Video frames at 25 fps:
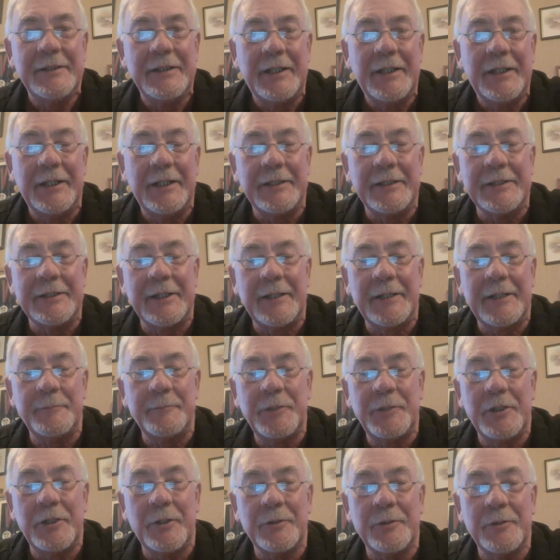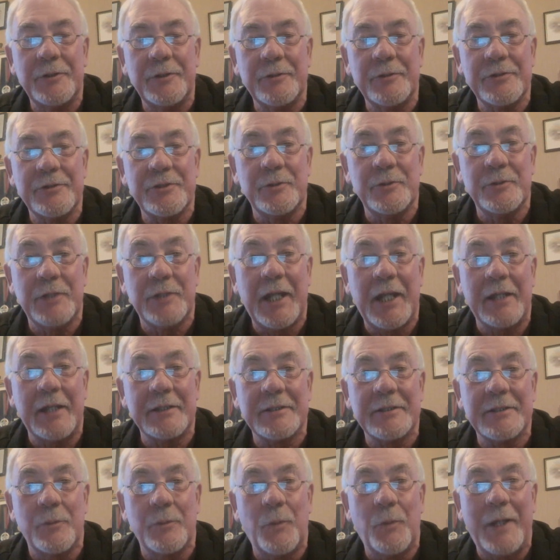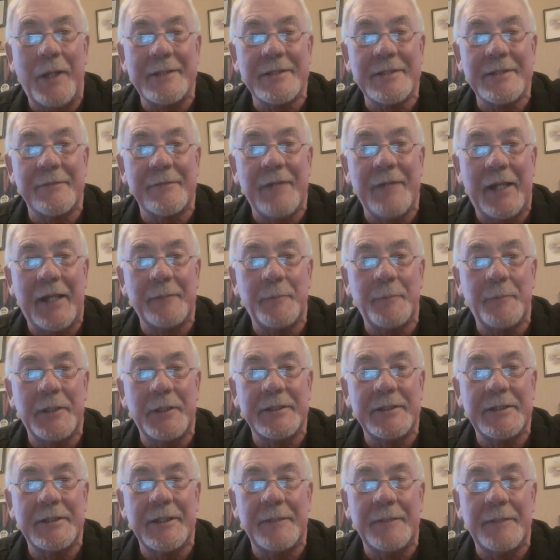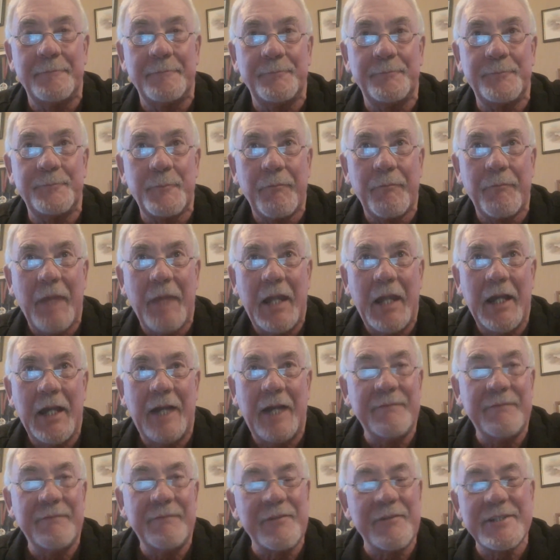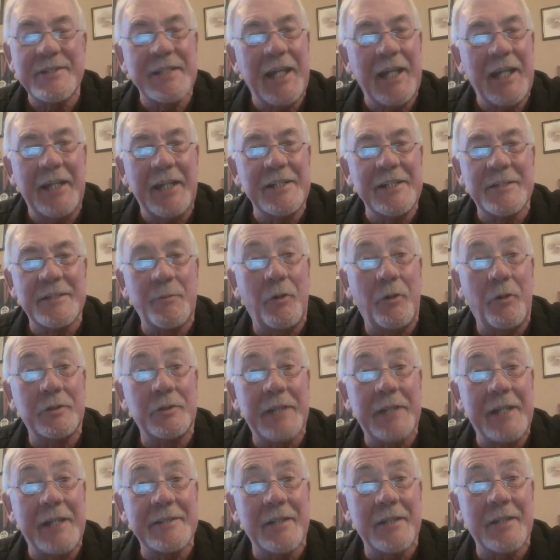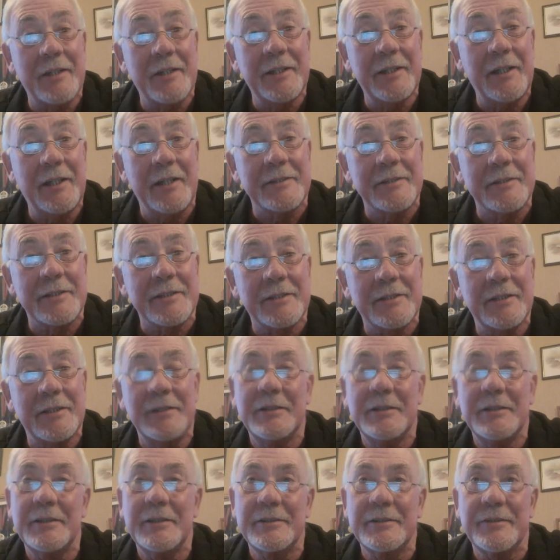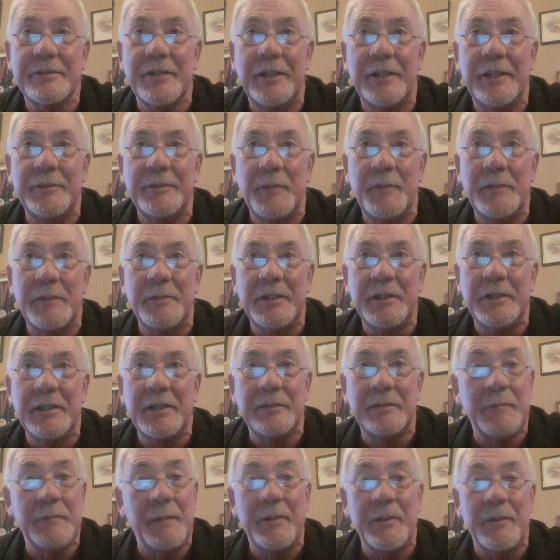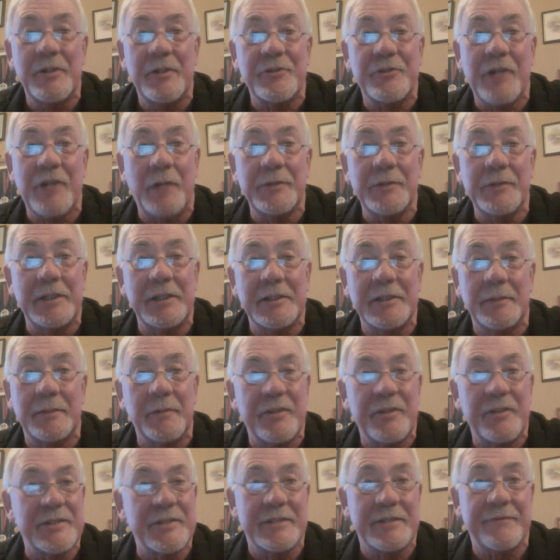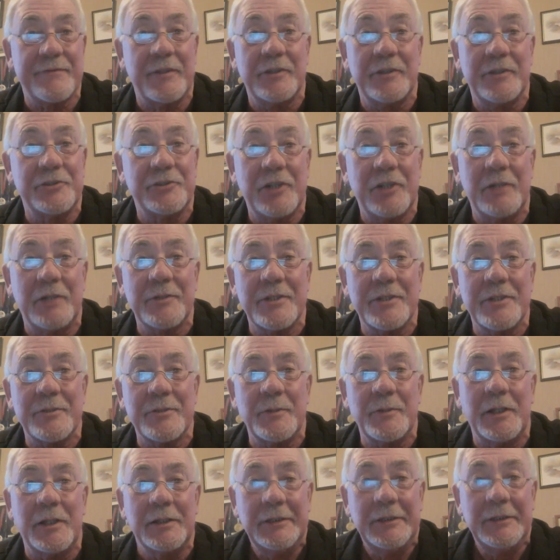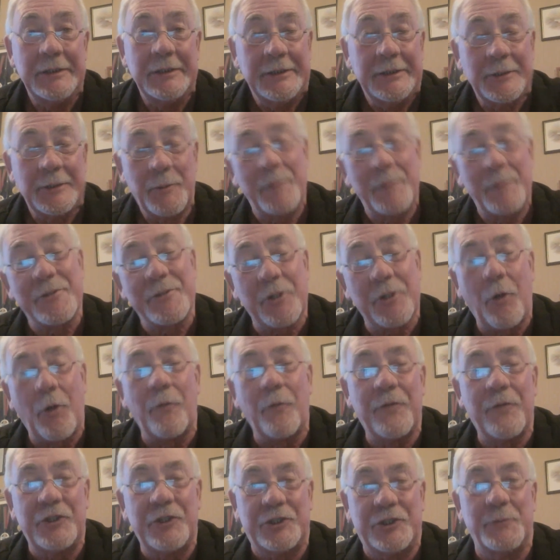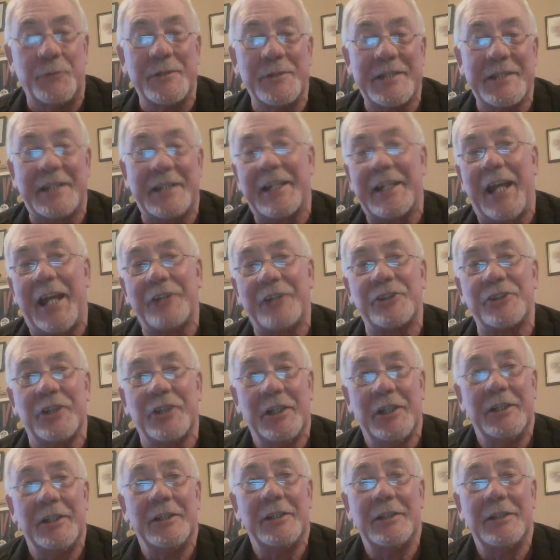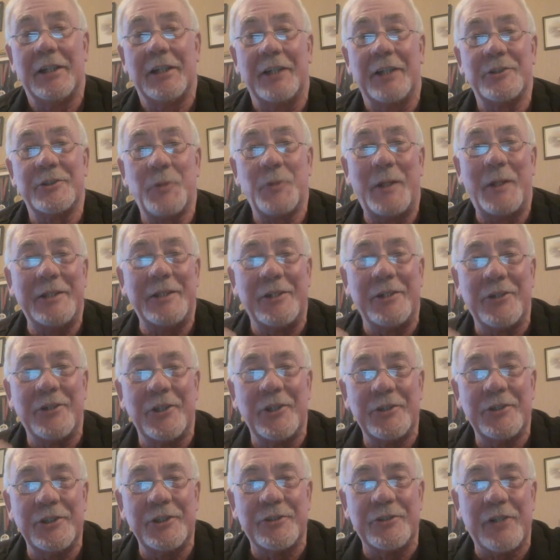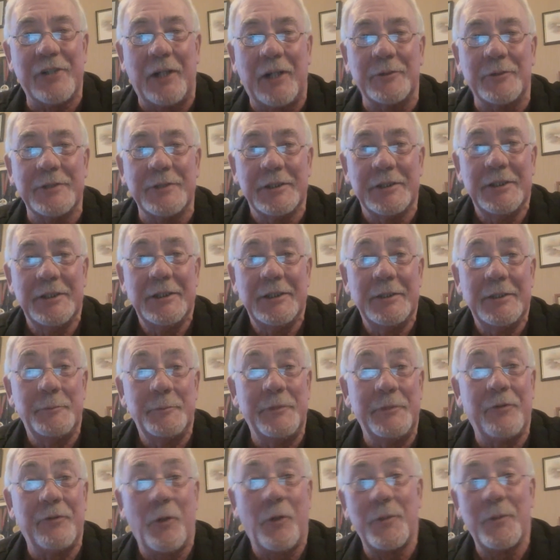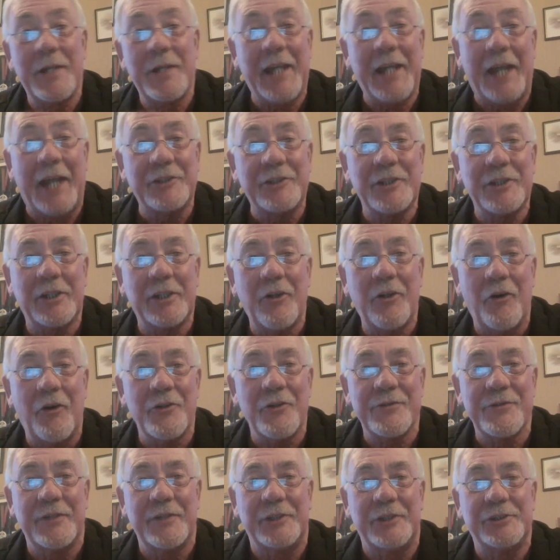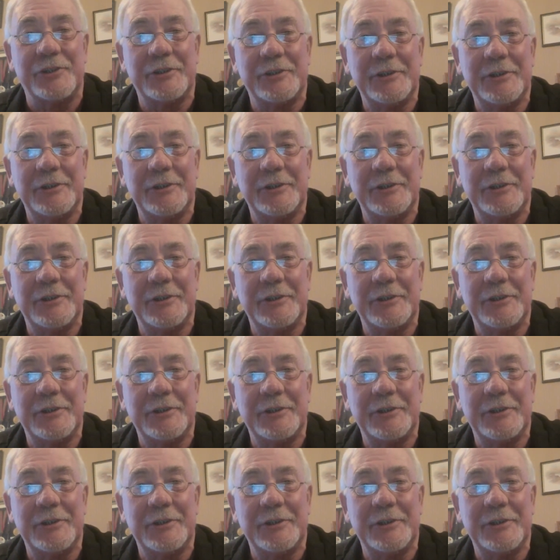And you can soon get some weights of that. But I've never seen any small dace on the Usk. It's strange. Maybe the trout eat them because it's full of trout as well. When we used to go fishing, we used to catch like 20, 30 trout before we catch a coarse fish.